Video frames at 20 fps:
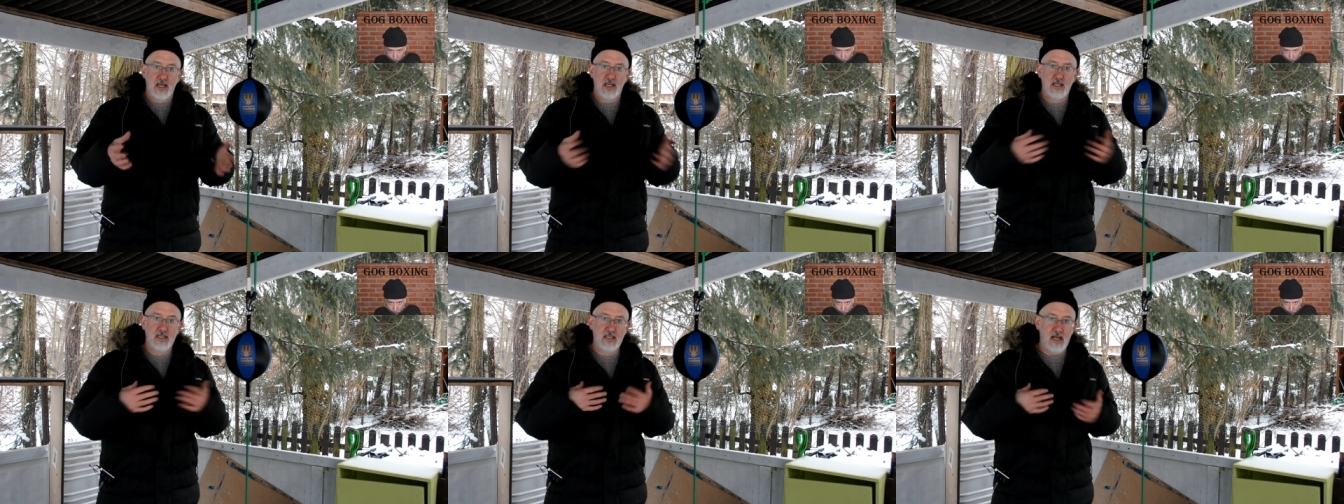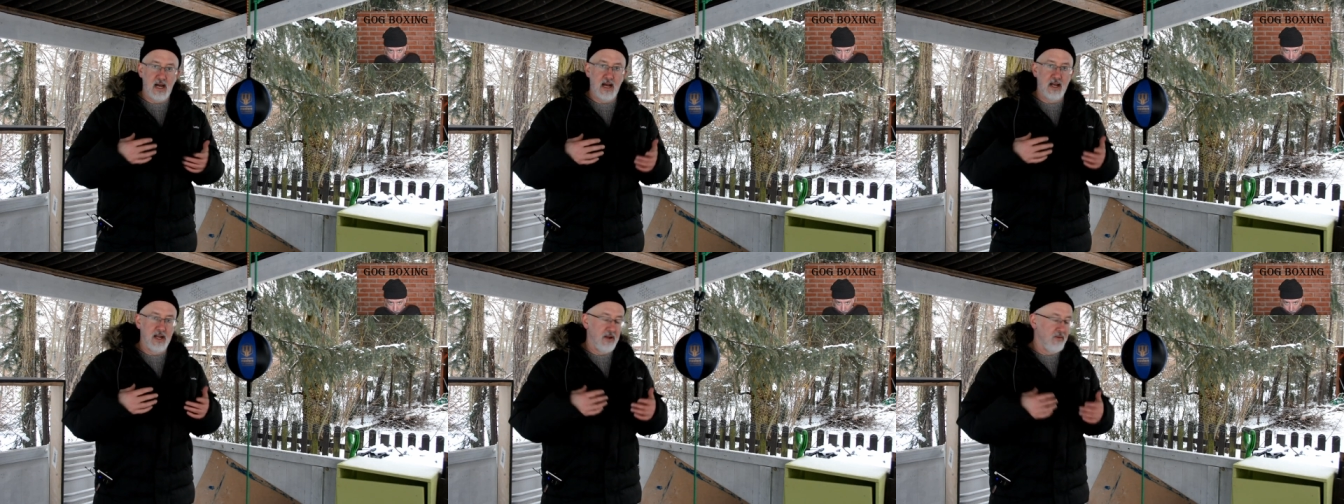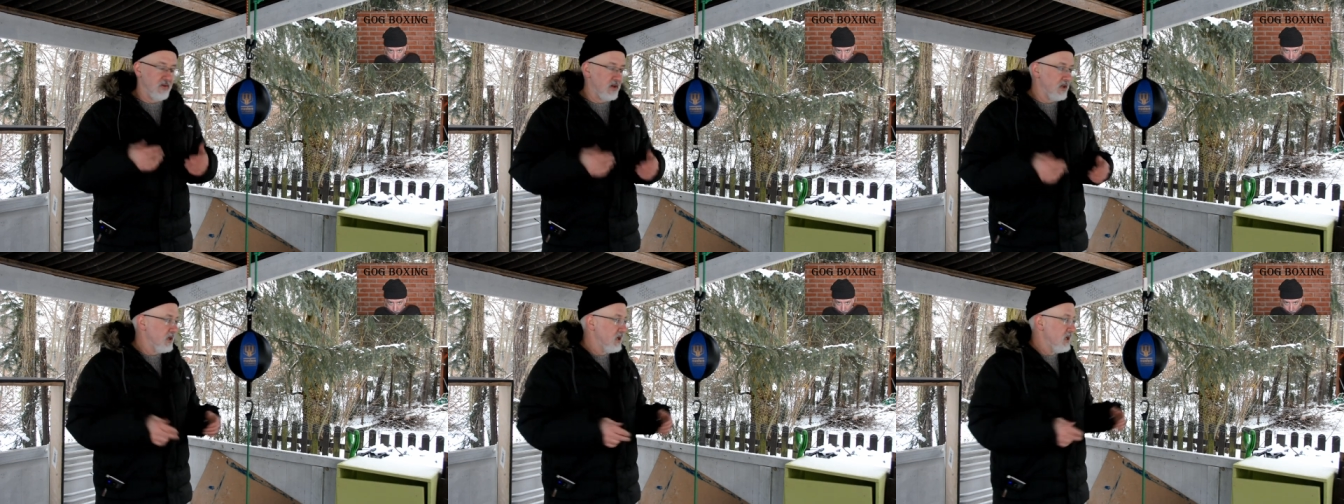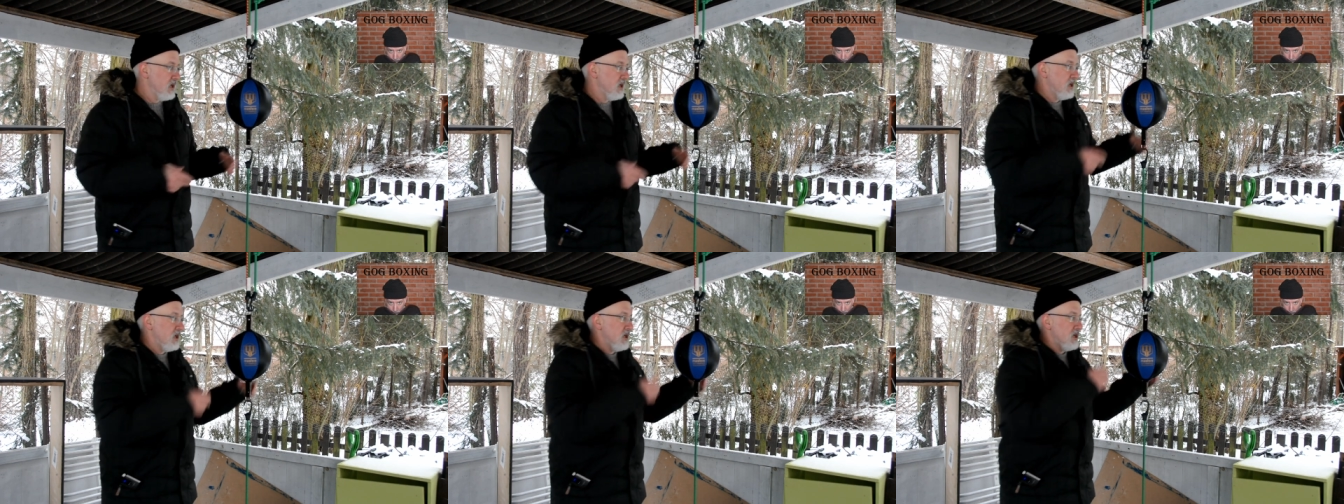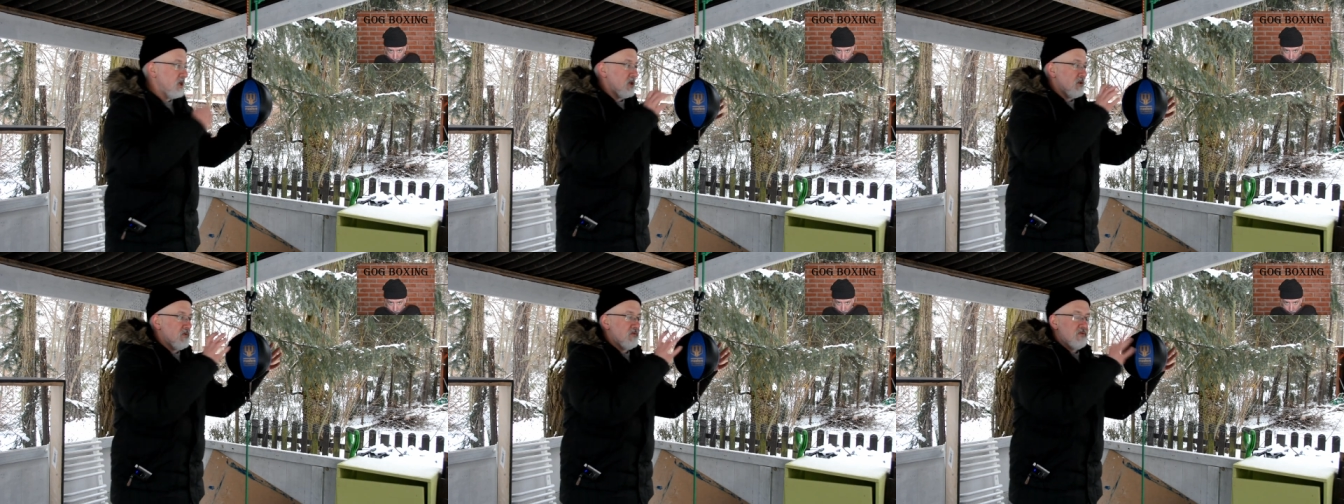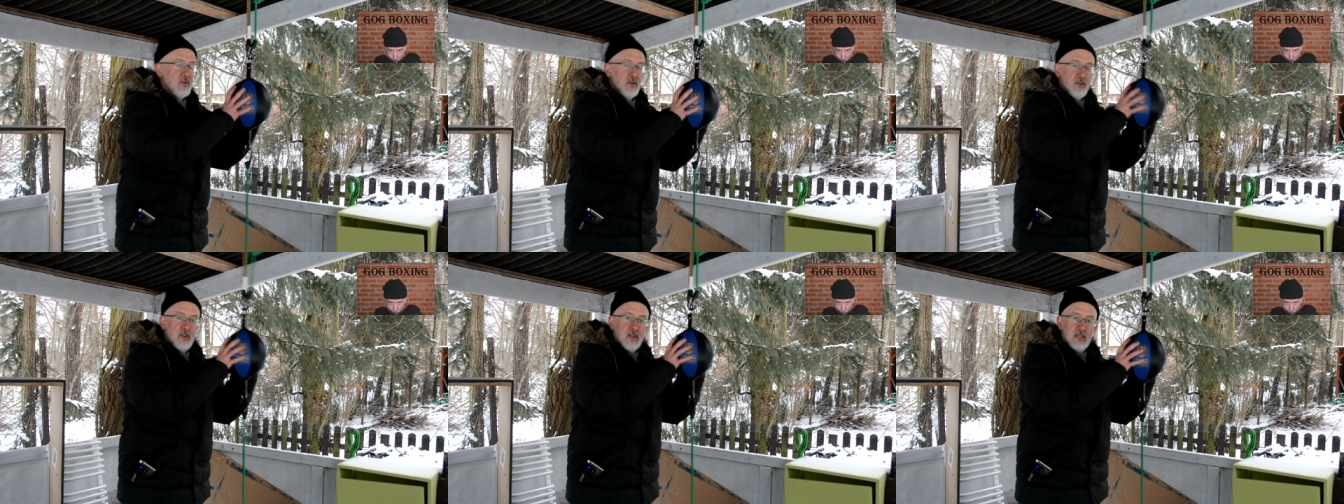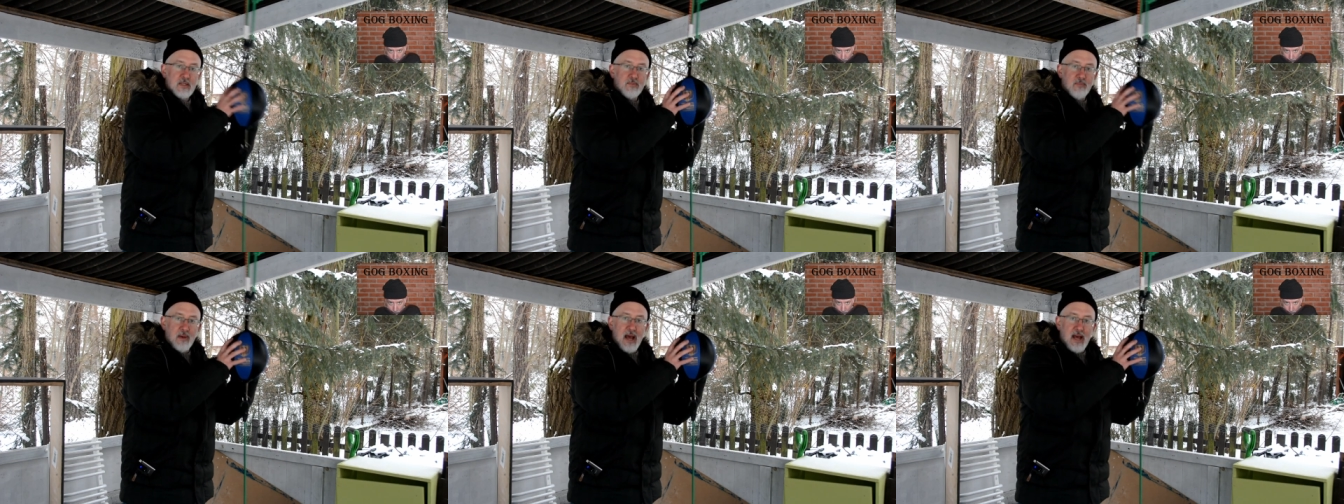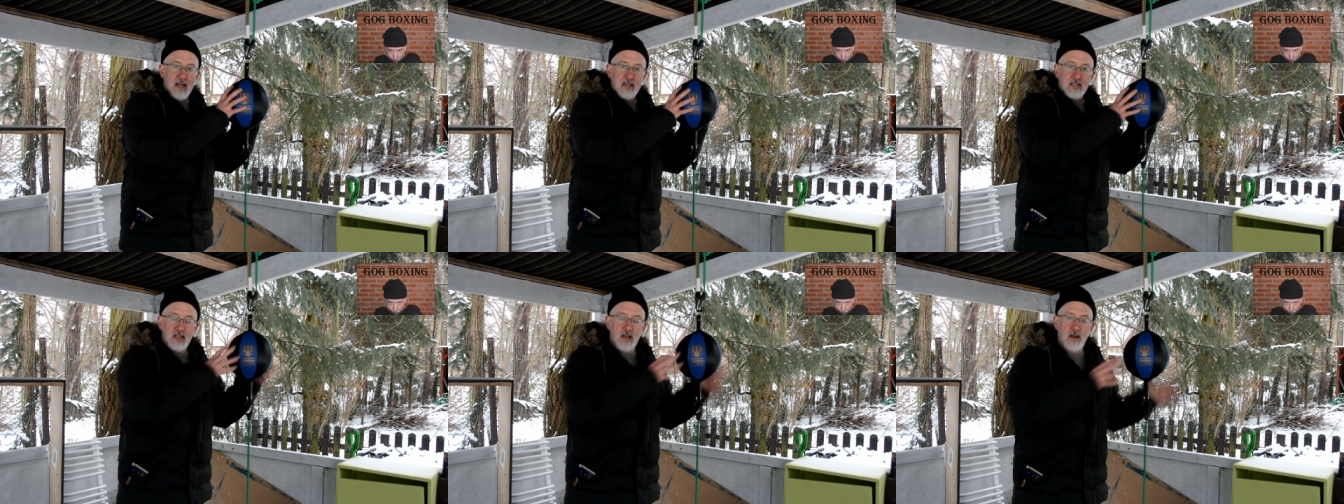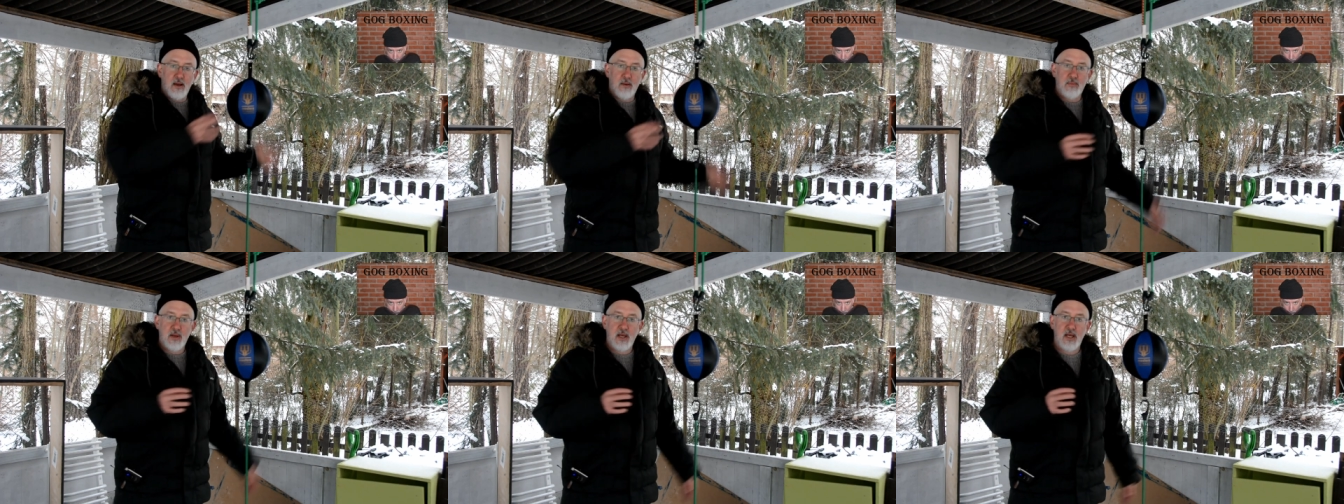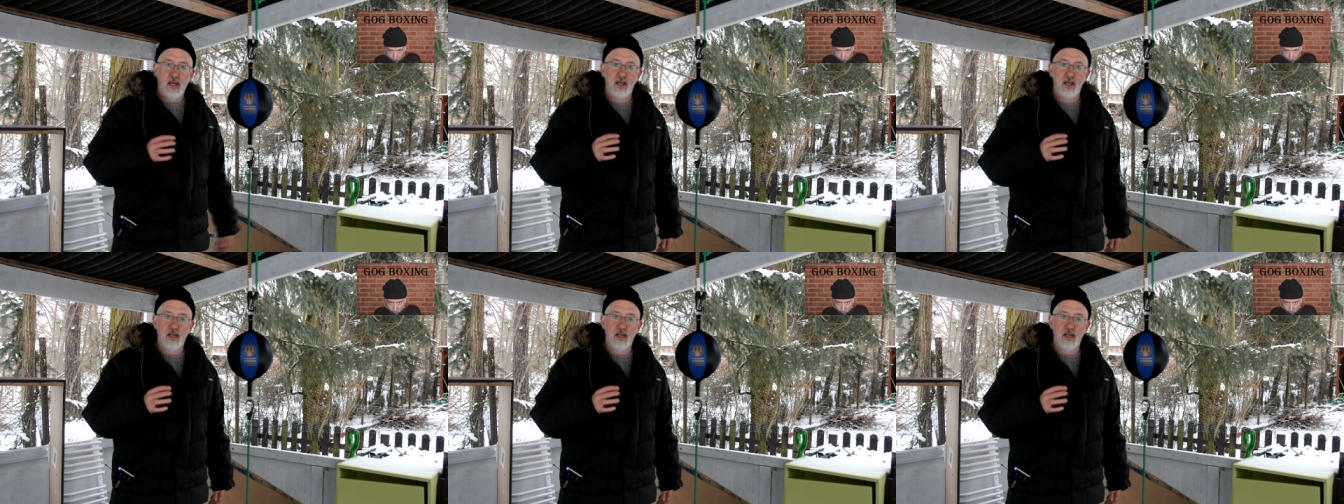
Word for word: side of it, fill these bags up